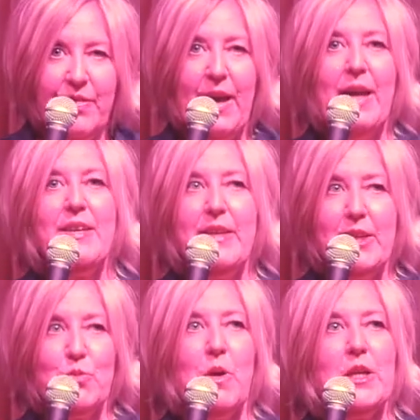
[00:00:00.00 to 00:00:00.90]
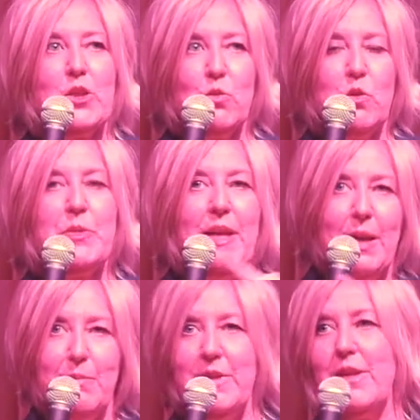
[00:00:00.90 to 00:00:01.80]
That dishwasher will be
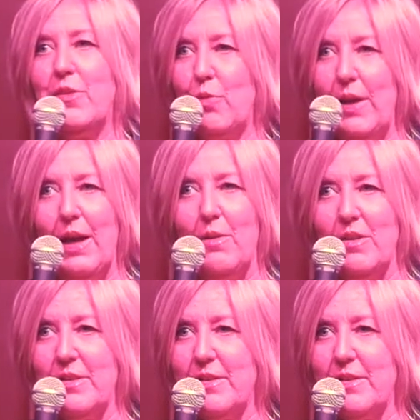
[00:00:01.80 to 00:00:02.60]
empty in three hours.